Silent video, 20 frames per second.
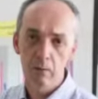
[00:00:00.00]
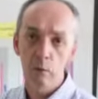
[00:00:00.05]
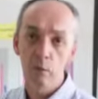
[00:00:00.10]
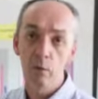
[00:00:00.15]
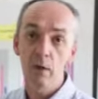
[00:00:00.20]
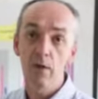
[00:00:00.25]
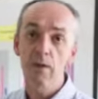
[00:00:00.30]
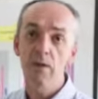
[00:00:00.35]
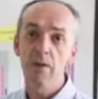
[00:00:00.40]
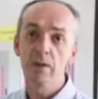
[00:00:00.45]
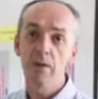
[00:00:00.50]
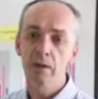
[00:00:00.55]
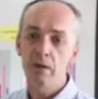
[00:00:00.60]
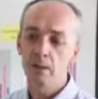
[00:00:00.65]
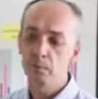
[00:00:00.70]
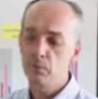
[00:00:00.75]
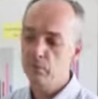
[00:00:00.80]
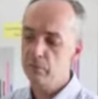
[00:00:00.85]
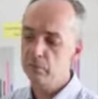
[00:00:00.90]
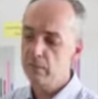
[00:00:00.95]
Where did it
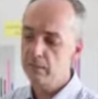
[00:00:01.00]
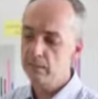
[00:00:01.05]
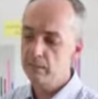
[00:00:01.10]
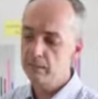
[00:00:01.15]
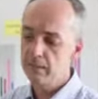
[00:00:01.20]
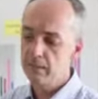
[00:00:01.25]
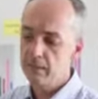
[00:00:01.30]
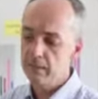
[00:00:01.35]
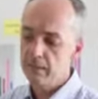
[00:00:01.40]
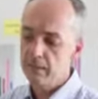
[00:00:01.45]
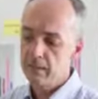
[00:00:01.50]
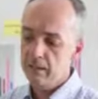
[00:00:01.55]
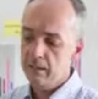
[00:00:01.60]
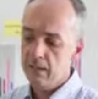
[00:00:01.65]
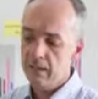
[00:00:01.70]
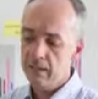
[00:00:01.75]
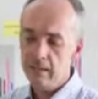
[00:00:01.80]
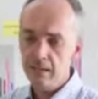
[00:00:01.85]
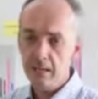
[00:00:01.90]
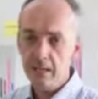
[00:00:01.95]
come from?
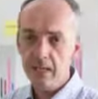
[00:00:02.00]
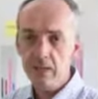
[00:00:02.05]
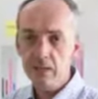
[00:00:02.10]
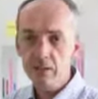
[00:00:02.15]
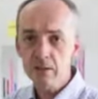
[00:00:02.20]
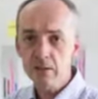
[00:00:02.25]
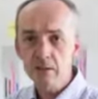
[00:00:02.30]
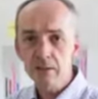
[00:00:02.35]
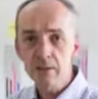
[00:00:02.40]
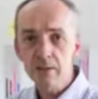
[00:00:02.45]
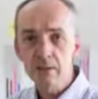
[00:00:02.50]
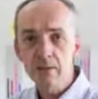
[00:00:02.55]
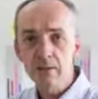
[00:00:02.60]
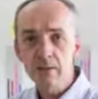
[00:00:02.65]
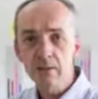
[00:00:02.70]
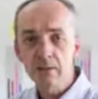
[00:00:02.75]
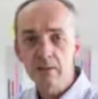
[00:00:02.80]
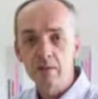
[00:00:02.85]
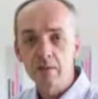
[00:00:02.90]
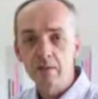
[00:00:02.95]
And the answer
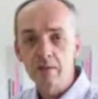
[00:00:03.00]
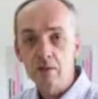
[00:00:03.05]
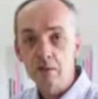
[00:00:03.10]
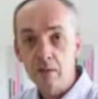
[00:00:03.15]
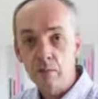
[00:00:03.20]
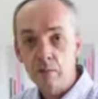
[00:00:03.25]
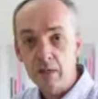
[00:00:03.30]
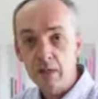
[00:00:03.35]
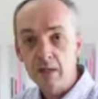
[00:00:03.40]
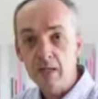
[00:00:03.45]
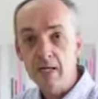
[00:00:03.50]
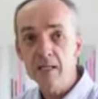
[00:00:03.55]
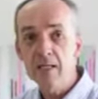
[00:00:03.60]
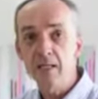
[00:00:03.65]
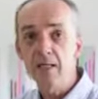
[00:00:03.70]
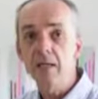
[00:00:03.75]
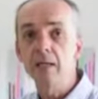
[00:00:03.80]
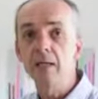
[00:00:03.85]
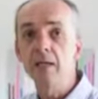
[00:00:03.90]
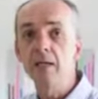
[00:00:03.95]
is,
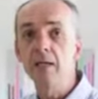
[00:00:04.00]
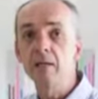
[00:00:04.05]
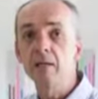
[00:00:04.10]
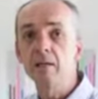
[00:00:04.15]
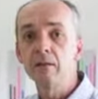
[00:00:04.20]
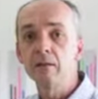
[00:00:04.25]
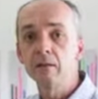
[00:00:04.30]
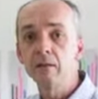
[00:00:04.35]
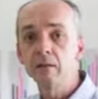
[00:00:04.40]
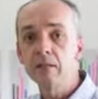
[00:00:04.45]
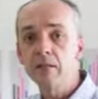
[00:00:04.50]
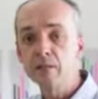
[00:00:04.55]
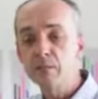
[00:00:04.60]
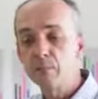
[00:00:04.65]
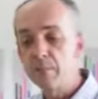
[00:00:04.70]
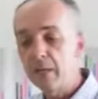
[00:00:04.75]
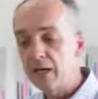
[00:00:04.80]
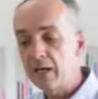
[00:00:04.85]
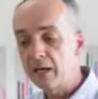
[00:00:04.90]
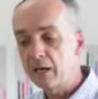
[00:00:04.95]
surprisingly, that this
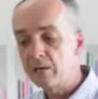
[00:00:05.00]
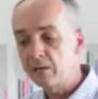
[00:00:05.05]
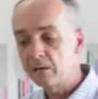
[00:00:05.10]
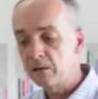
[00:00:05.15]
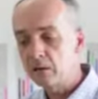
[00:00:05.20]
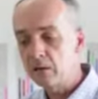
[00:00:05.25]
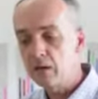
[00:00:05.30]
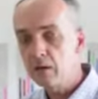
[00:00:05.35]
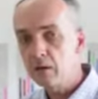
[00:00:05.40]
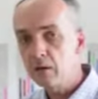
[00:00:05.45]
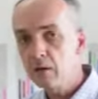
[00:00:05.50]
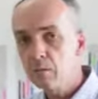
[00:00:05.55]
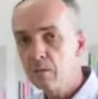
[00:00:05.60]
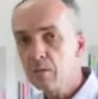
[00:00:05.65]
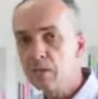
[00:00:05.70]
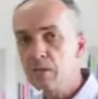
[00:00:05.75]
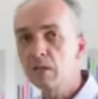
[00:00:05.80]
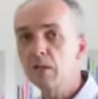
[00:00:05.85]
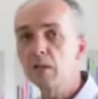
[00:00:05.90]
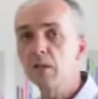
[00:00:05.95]
matter,
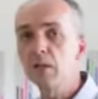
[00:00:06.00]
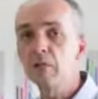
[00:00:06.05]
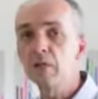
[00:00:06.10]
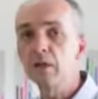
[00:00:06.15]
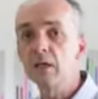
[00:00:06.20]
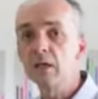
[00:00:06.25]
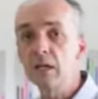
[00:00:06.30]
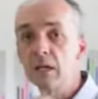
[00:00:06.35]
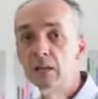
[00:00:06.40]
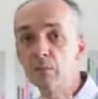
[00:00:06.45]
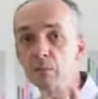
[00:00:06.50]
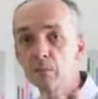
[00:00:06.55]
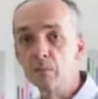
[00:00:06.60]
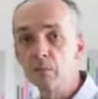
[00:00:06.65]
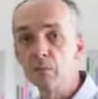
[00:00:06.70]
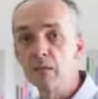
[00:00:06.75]
almost all of it, came from